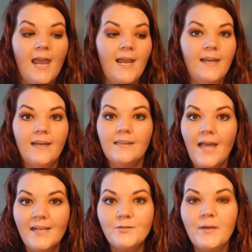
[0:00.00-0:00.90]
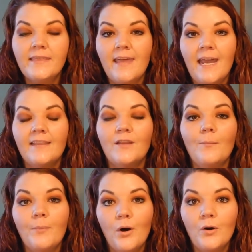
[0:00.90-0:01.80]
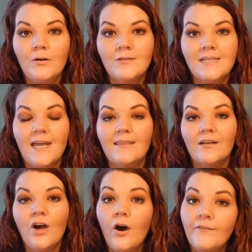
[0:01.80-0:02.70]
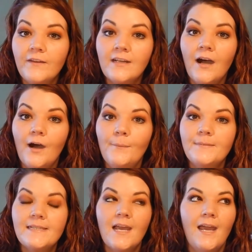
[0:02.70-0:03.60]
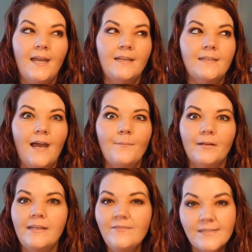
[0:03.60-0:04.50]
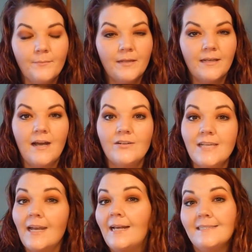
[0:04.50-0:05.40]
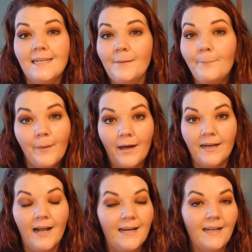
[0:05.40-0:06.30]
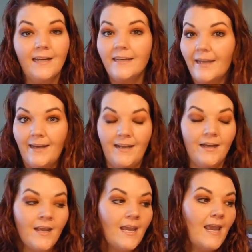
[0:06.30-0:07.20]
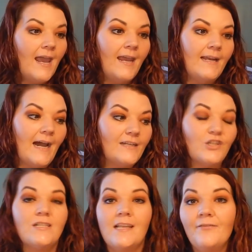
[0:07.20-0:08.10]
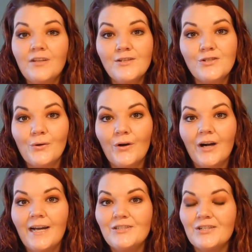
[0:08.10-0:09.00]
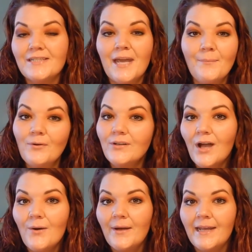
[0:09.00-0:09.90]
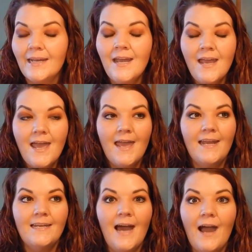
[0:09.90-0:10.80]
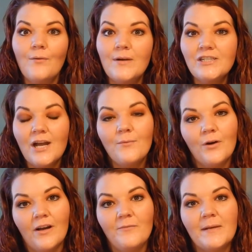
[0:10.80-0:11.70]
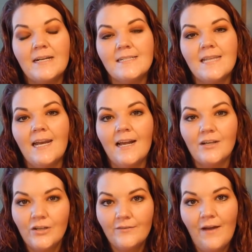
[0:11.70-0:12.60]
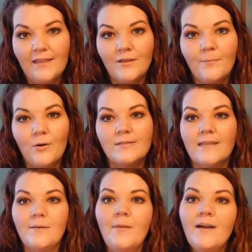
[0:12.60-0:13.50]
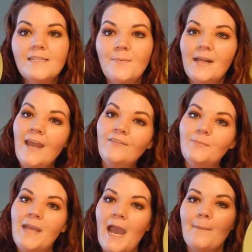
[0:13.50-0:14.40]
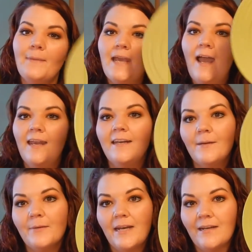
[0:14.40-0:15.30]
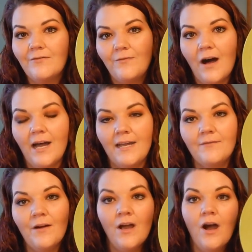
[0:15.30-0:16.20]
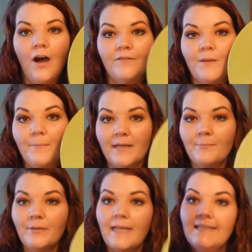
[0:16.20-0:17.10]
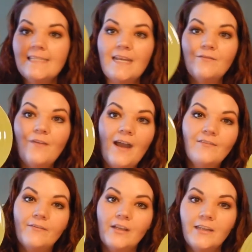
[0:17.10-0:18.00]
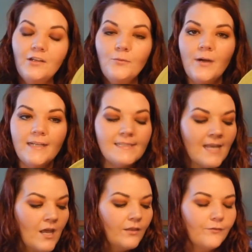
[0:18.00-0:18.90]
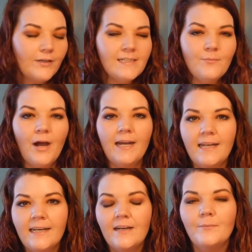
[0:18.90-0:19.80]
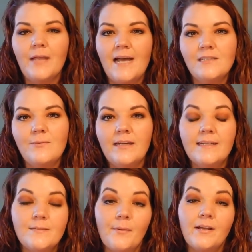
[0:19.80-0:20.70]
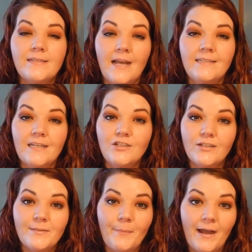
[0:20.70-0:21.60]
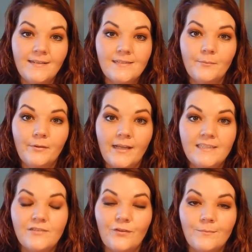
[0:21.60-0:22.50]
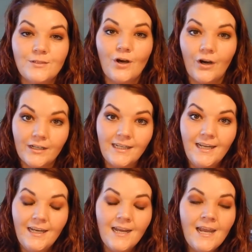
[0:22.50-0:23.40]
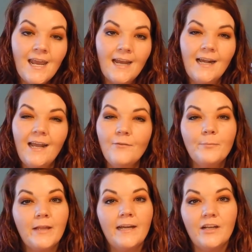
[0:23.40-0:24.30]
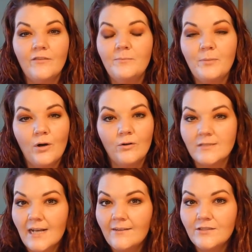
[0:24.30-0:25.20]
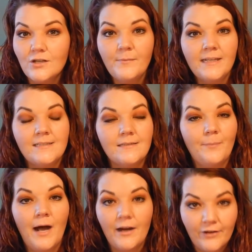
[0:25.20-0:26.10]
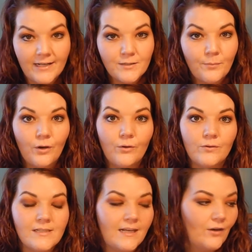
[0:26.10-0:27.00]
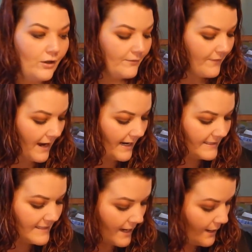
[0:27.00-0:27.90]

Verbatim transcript: And last week they had the bowls and the coffee cups and I believe something else, and I didn't bite. I didn't get it, and I just left the store and just kept on going, and I wish I would have because then I could have had the bowls and the mugs, but I have to be happy. I ended up getting five of the big plates and five of the little little ones. The reason why I didn't get them last week is because I did just buy some plates from Target and I have plenty of bowls. I have so many Pyrex bowls and all of that.